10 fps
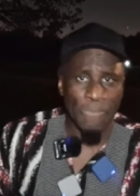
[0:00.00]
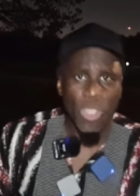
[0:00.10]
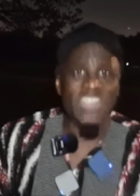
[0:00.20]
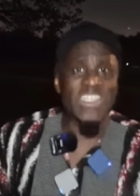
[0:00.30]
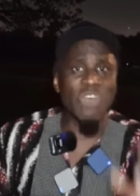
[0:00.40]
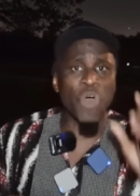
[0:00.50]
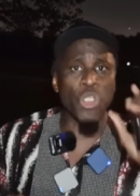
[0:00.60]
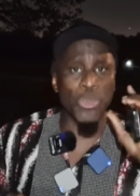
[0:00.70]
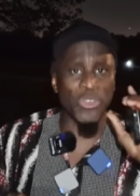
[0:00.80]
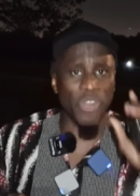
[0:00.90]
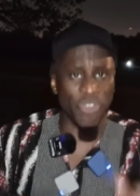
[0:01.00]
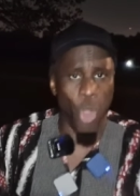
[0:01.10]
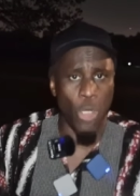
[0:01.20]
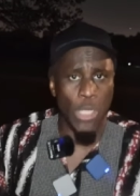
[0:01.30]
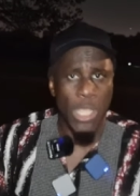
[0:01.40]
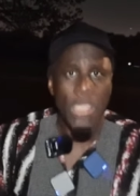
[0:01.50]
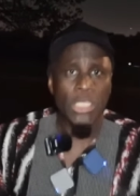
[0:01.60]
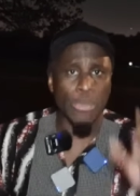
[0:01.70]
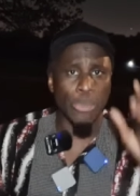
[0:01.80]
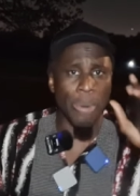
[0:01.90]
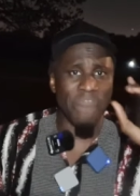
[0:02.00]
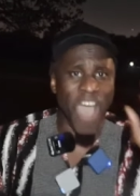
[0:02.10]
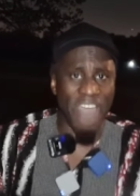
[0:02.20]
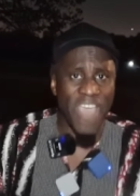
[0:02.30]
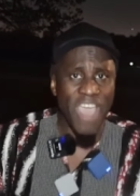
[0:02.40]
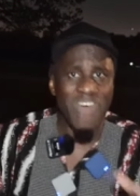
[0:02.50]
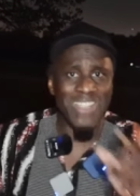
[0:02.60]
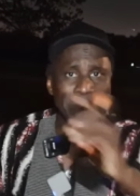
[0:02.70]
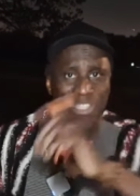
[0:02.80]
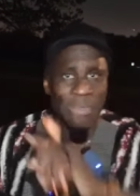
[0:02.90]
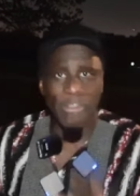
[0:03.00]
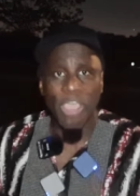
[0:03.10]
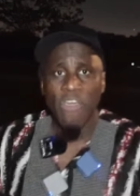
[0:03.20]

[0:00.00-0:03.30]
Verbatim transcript: is in the first epistle of John, chapter number five, verse number seven.